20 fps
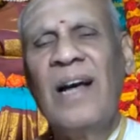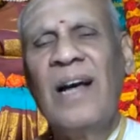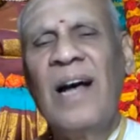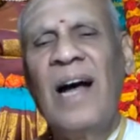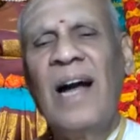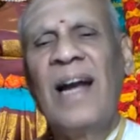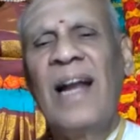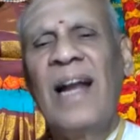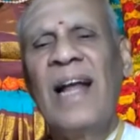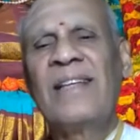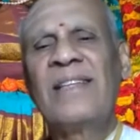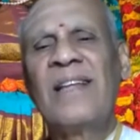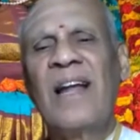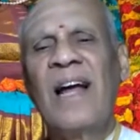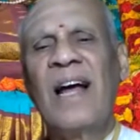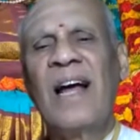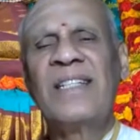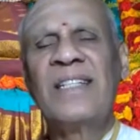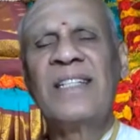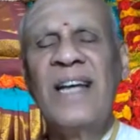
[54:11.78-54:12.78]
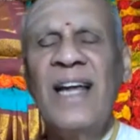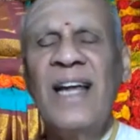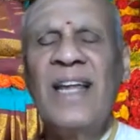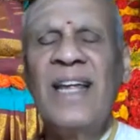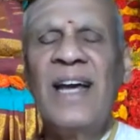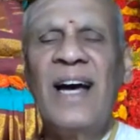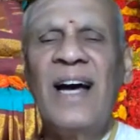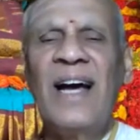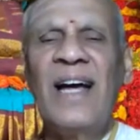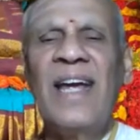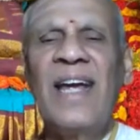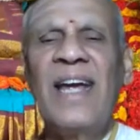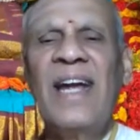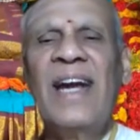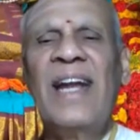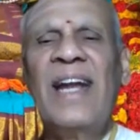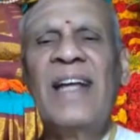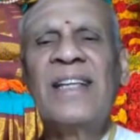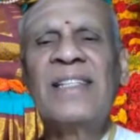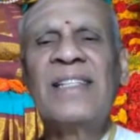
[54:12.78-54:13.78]
And as an Acharya,
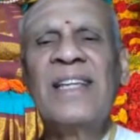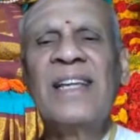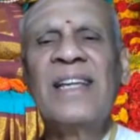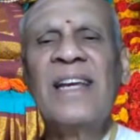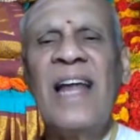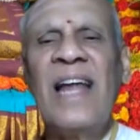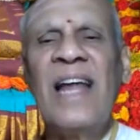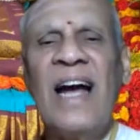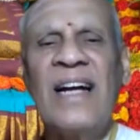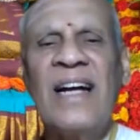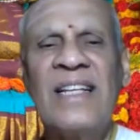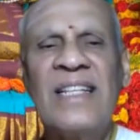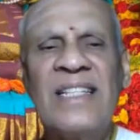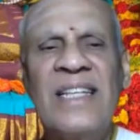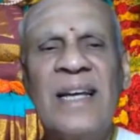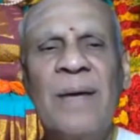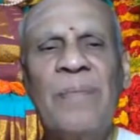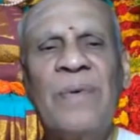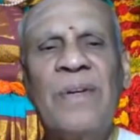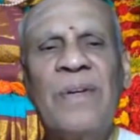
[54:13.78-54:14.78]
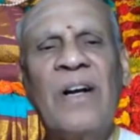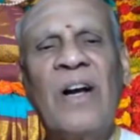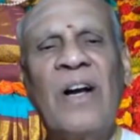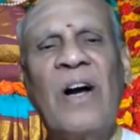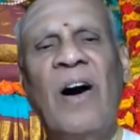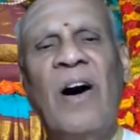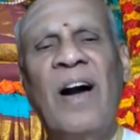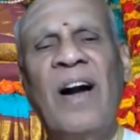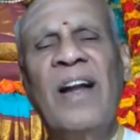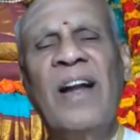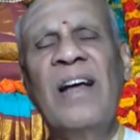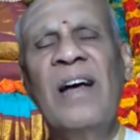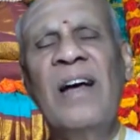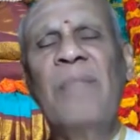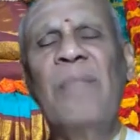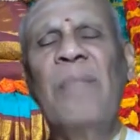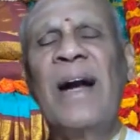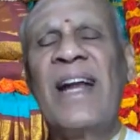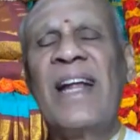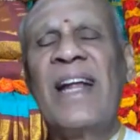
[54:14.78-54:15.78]
he doesn't accept God,
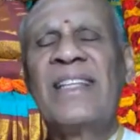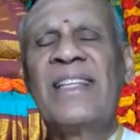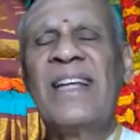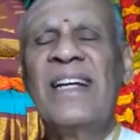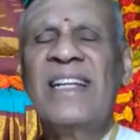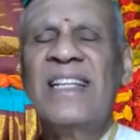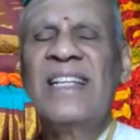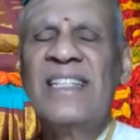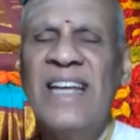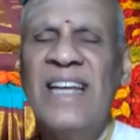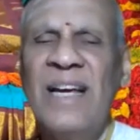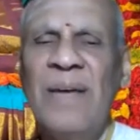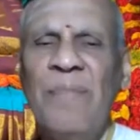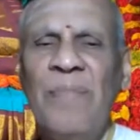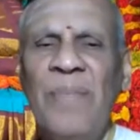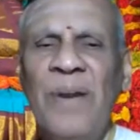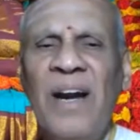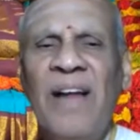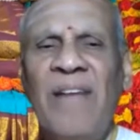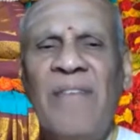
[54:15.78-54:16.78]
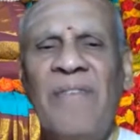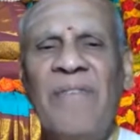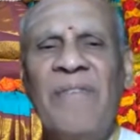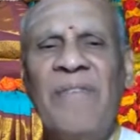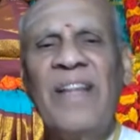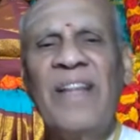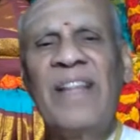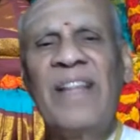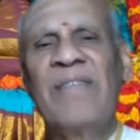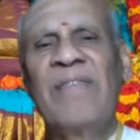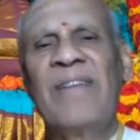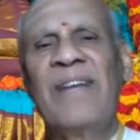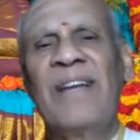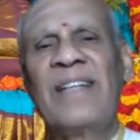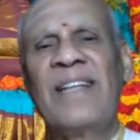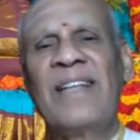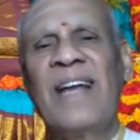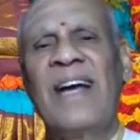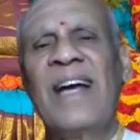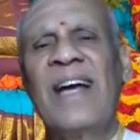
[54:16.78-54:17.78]
but as a disciple of
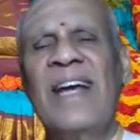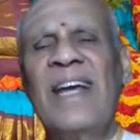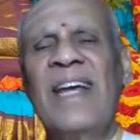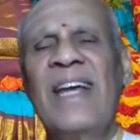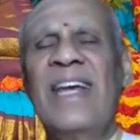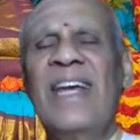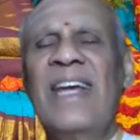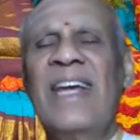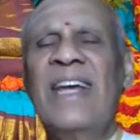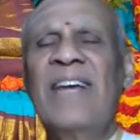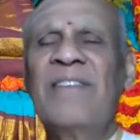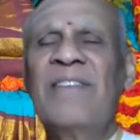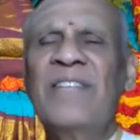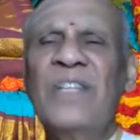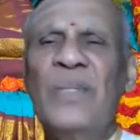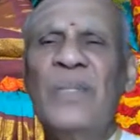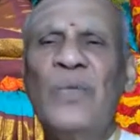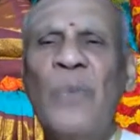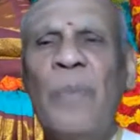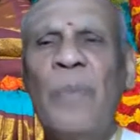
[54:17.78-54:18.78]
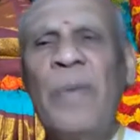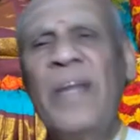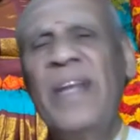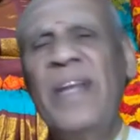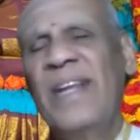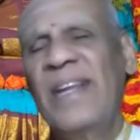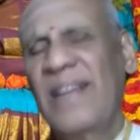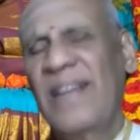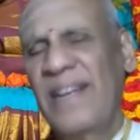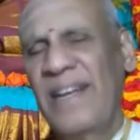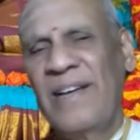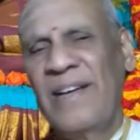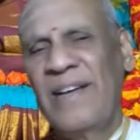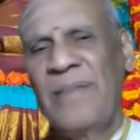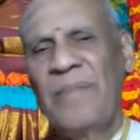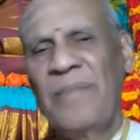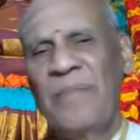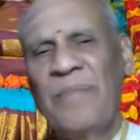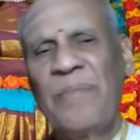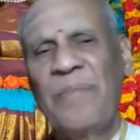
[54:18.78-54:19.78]
Vedavyasa, he gives his opinion here.
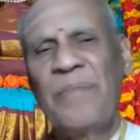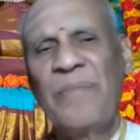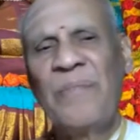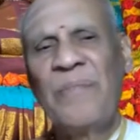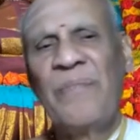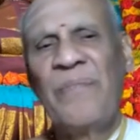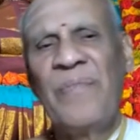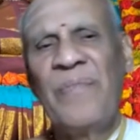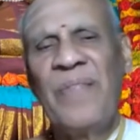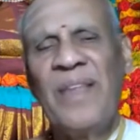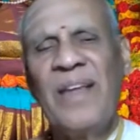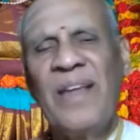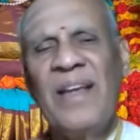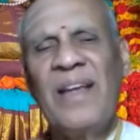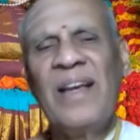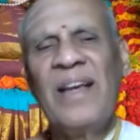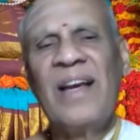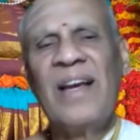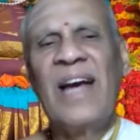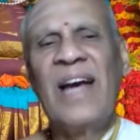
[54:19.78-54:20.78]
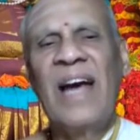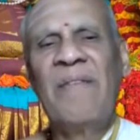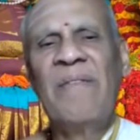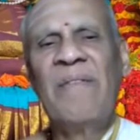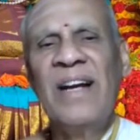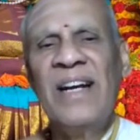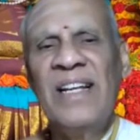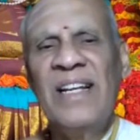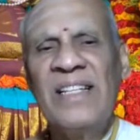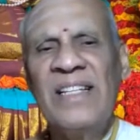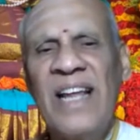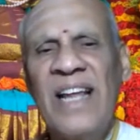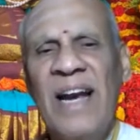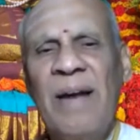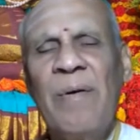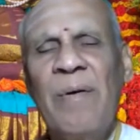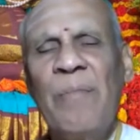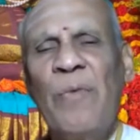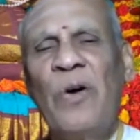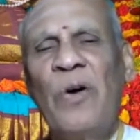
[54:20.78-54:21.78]
Having
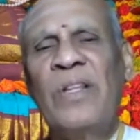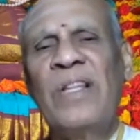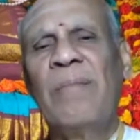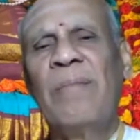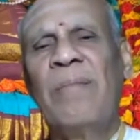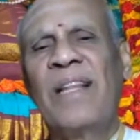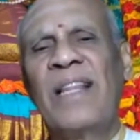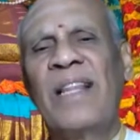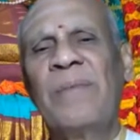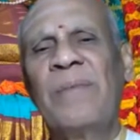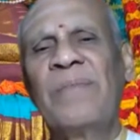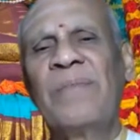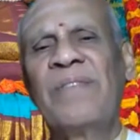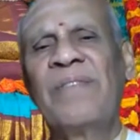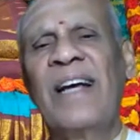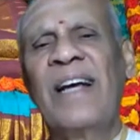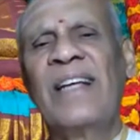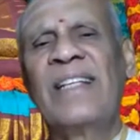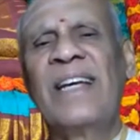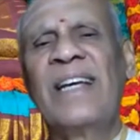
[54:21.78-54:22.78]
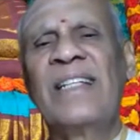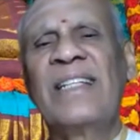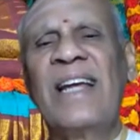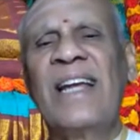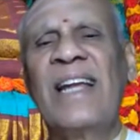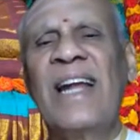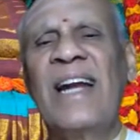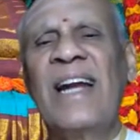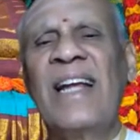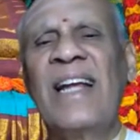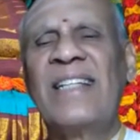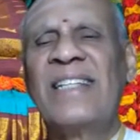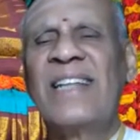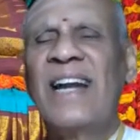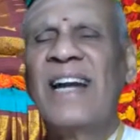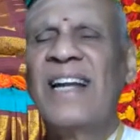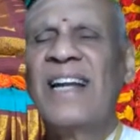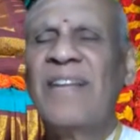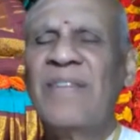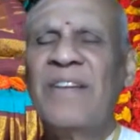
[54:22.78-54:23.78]
described both the Matams, Vyasacharya does
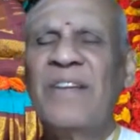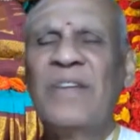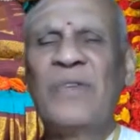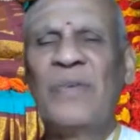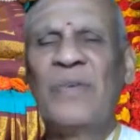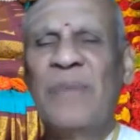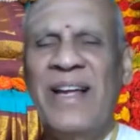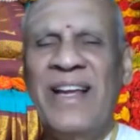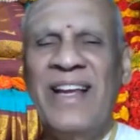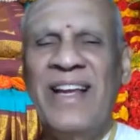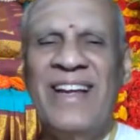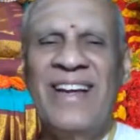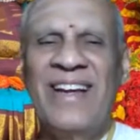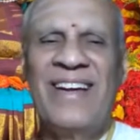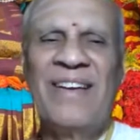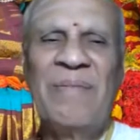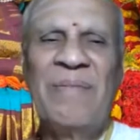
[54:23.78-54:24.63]
not give his opinion.